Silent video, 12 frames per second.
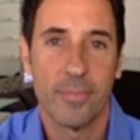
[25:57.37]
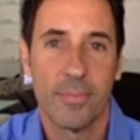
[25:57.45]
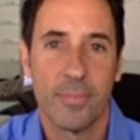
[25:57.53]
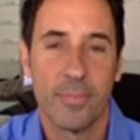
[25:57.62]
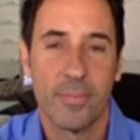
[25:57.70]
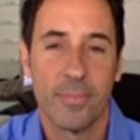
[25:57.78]

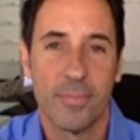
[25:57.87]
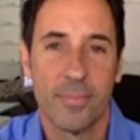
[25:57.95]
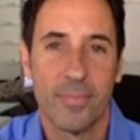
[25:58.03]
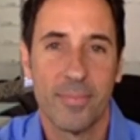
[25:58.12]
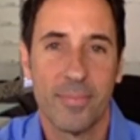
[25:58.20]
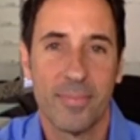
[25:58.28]

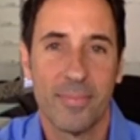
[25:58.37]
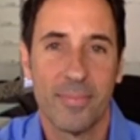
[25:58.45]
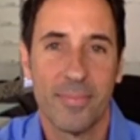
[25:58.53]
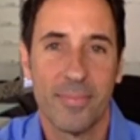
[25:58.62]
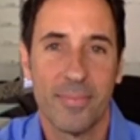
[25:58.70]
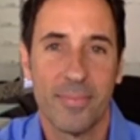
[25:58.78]

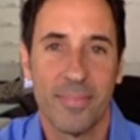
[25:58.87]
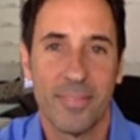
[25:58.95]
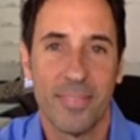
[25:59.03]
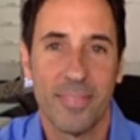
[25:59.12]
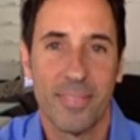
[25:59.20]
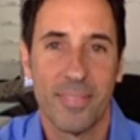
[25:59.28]

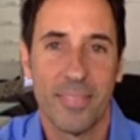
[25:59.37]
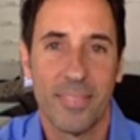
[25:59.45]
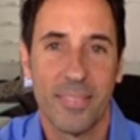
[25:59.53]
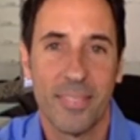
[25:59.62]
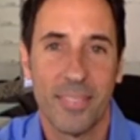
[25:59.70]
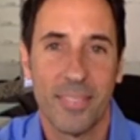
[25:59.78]

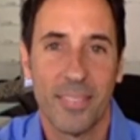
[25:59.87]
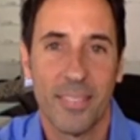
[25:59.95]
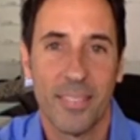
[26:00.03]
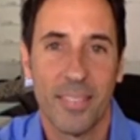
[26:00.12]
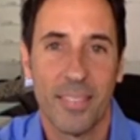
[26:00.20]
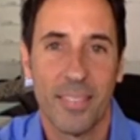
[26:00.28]

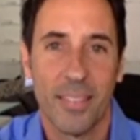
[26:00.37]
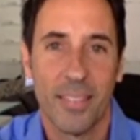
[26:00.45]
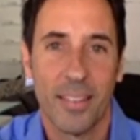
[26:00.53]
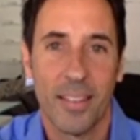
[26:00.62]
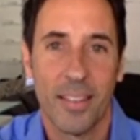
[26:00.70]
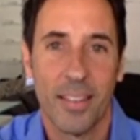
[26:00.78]

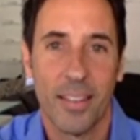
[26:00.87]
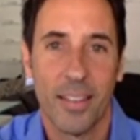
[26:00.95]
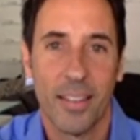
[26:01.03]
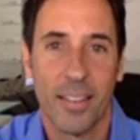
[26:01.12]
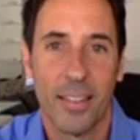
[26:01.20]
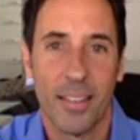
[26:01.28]

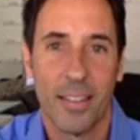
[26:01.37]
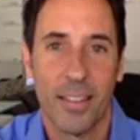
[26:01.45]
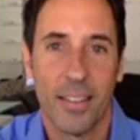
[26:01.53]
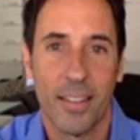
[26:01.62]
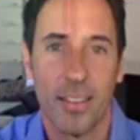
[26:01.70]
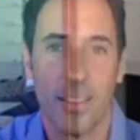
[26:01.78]
(silent)